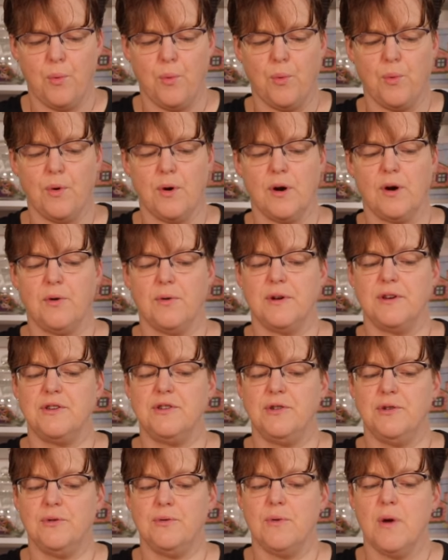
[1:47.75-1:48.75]
we're going
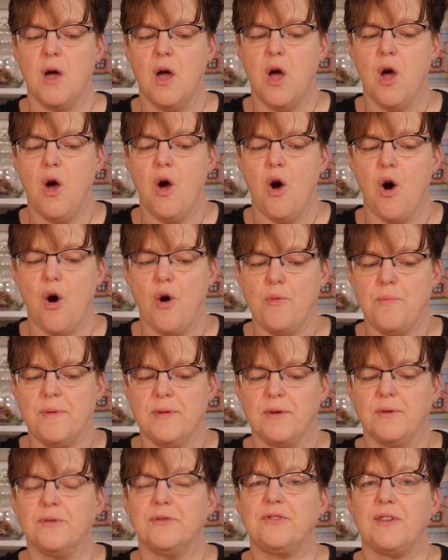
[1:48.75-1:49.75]
to
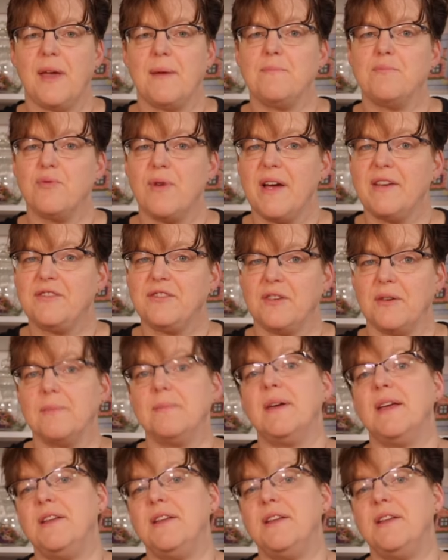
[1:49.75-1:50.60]
open those and press them,